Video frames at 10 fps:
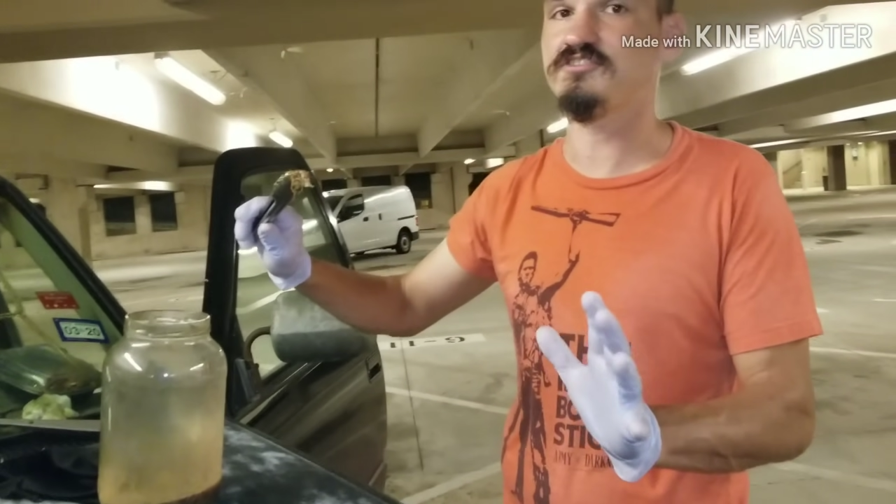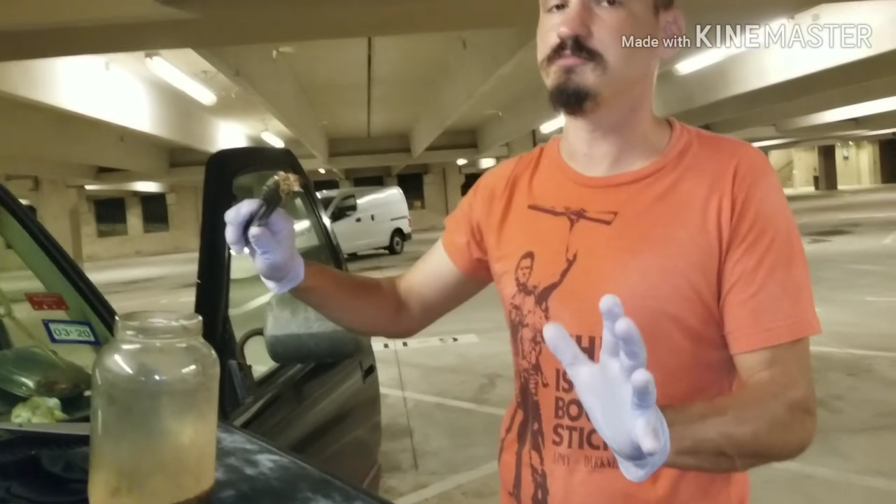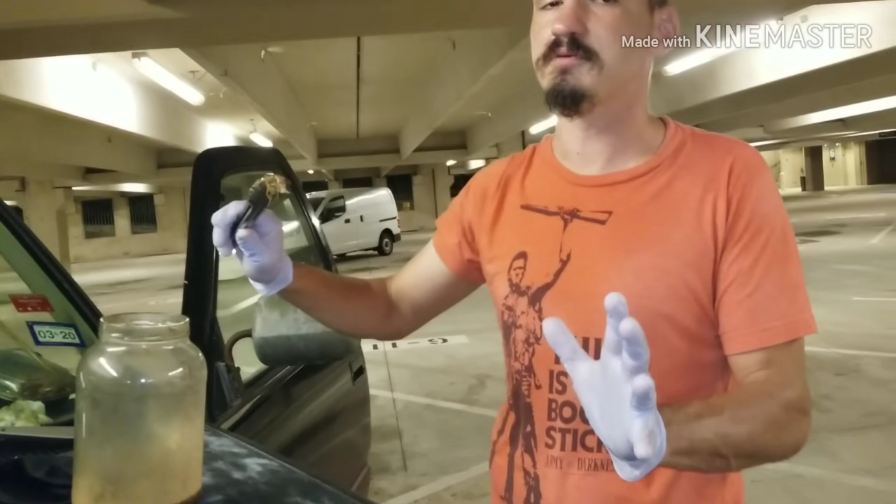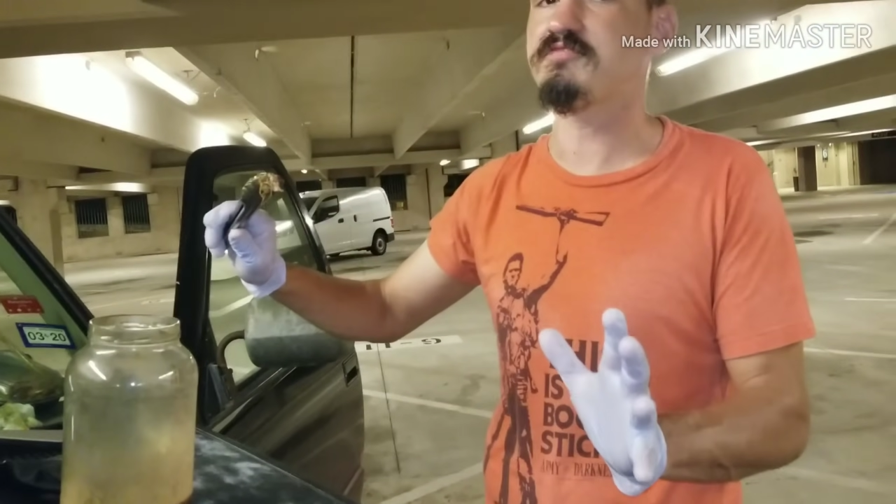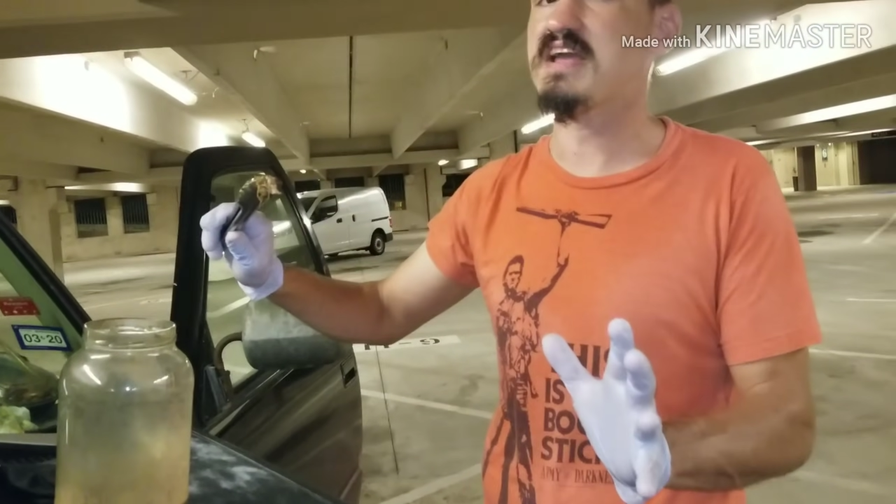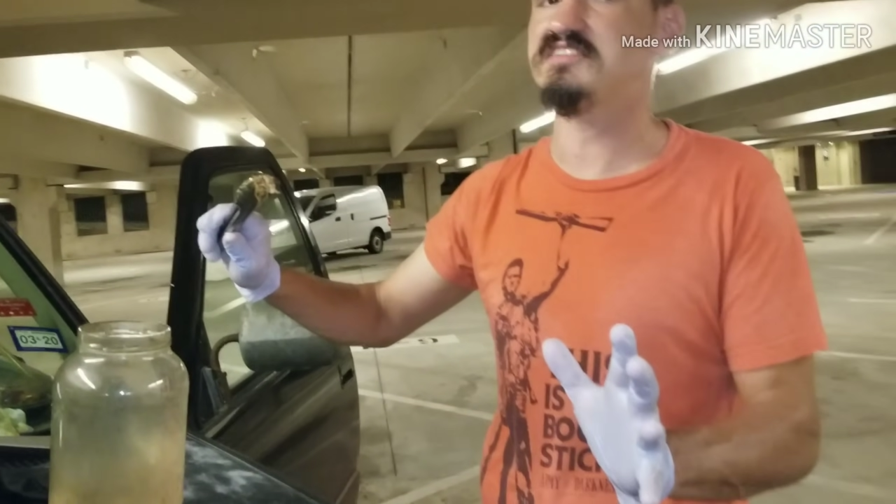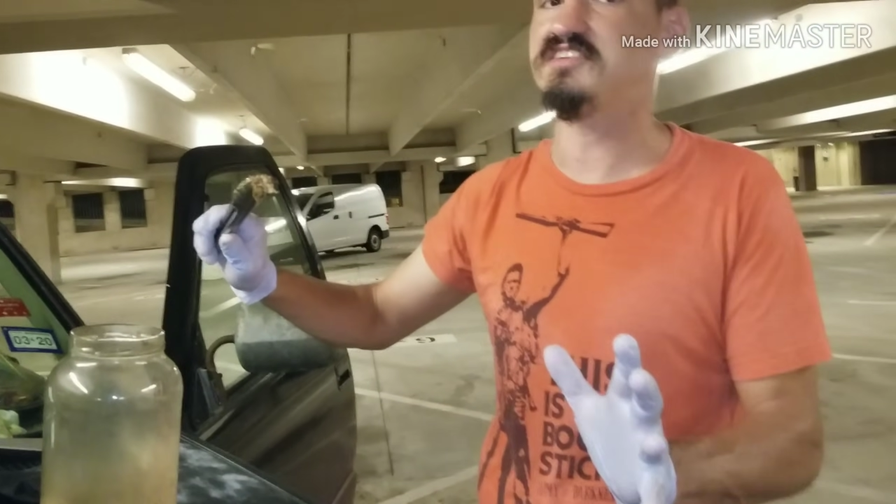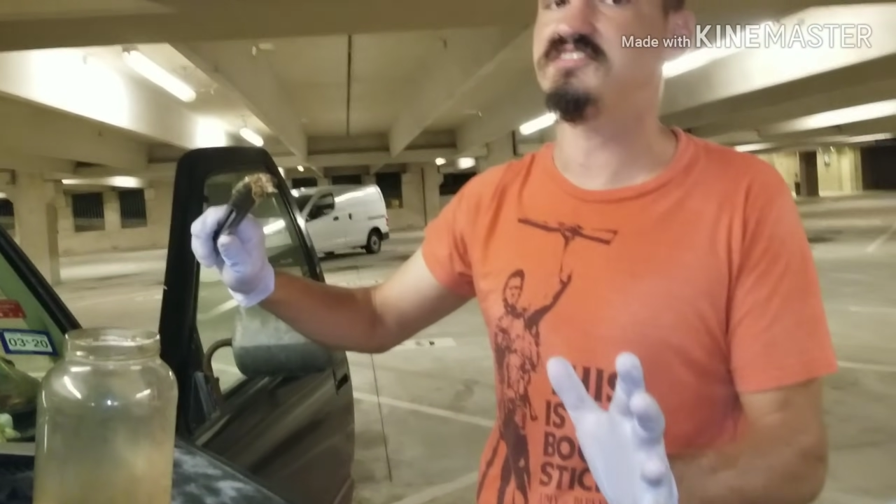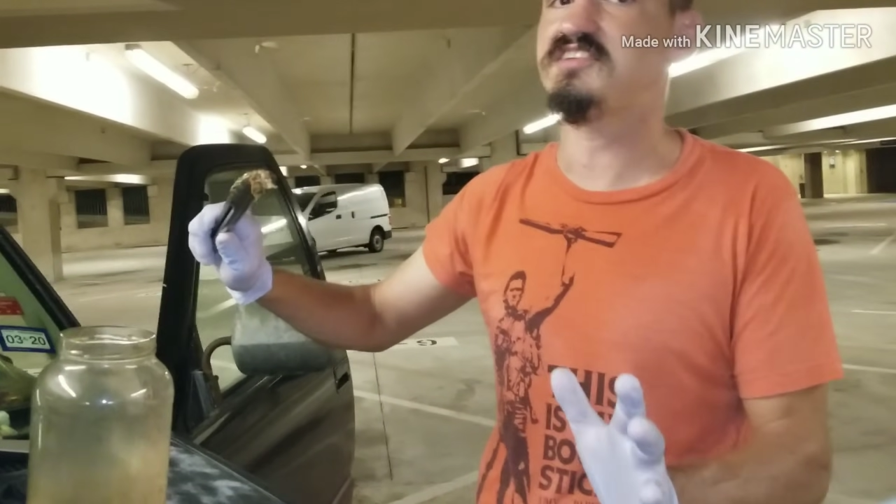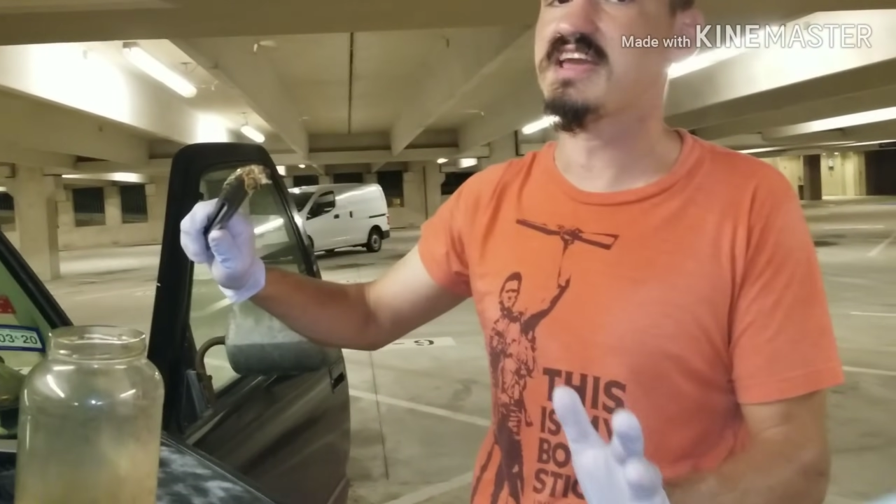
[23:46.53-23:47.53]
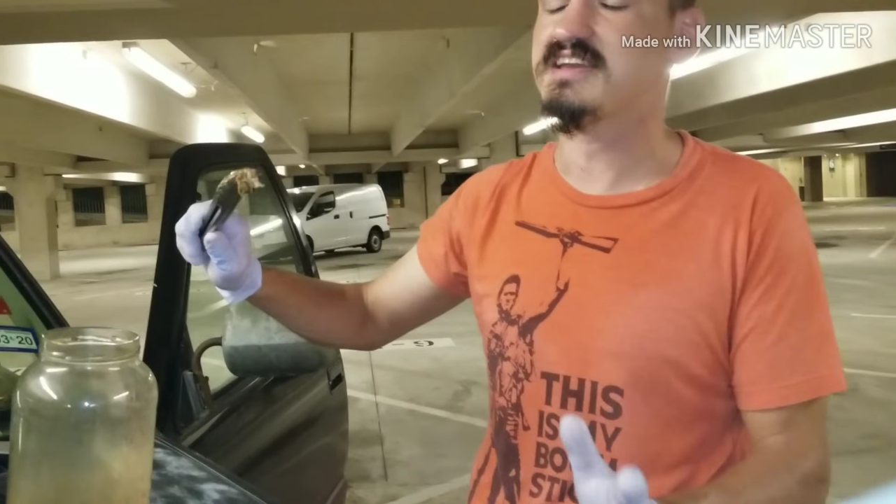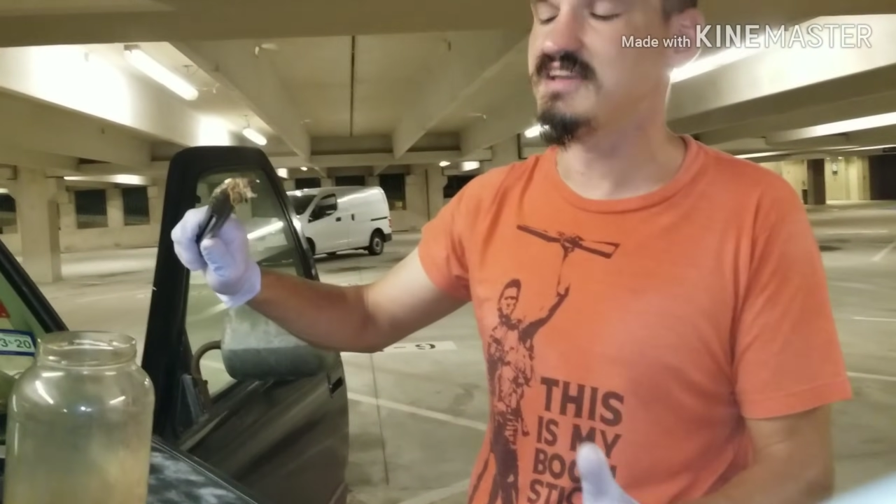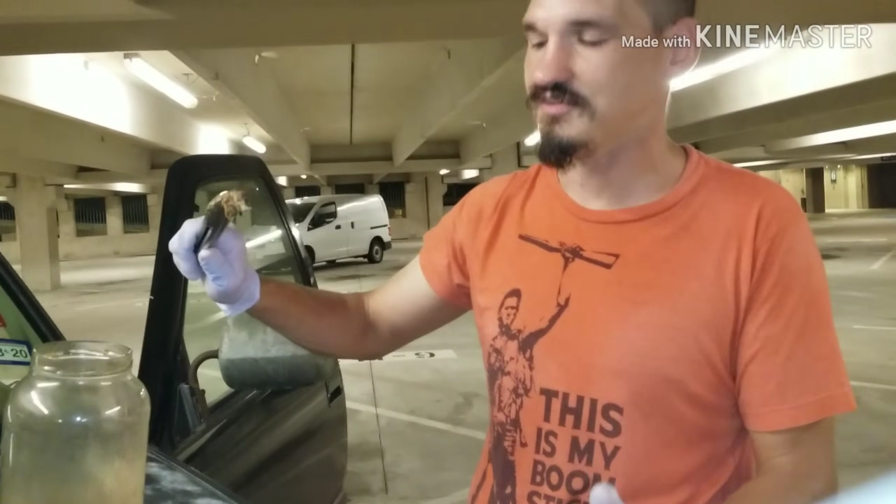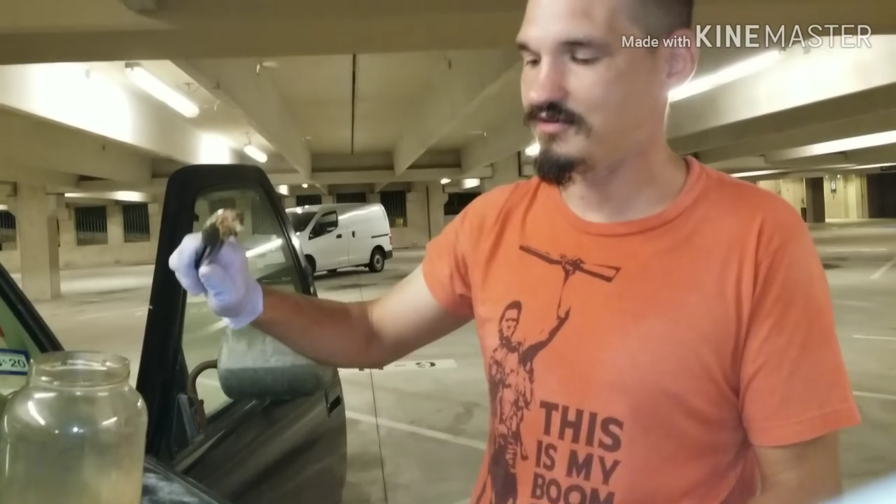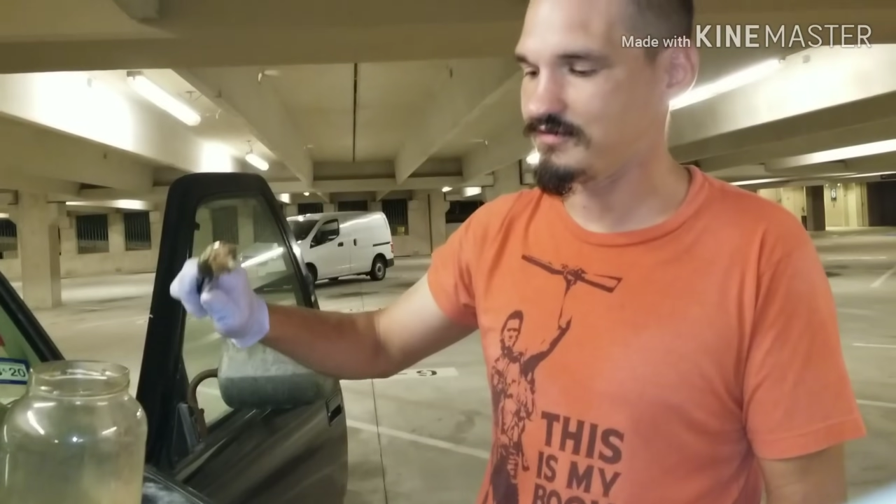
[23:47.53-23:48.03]
super fancy steak
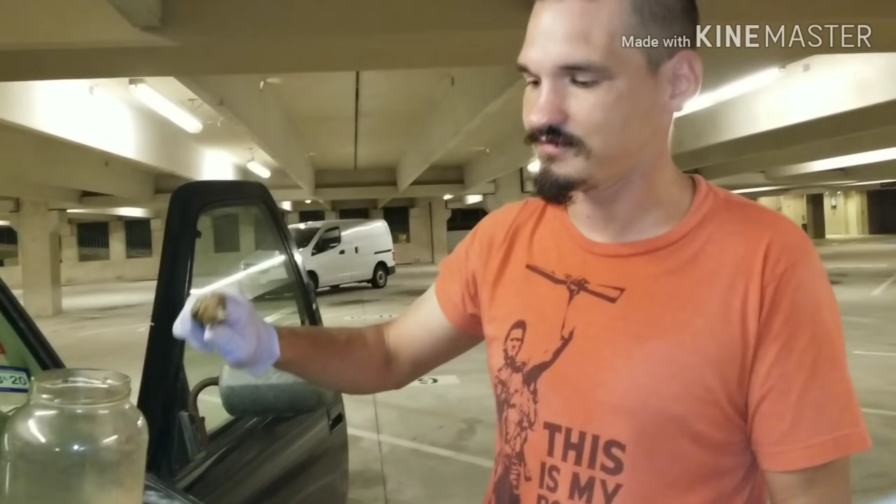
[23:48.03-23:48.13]
either.